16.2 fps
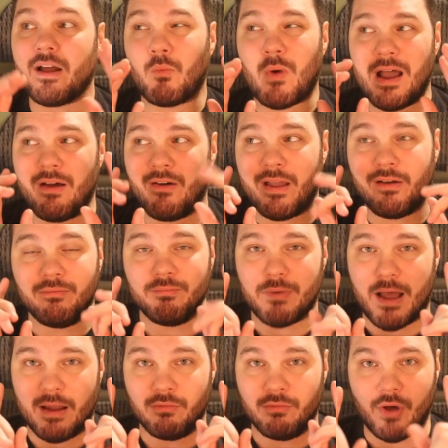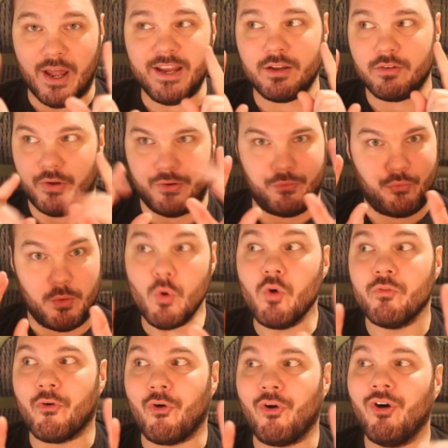while I like
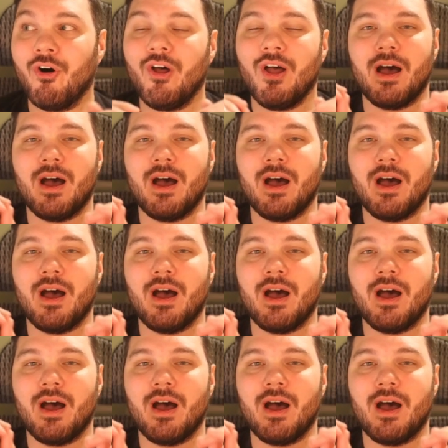removal,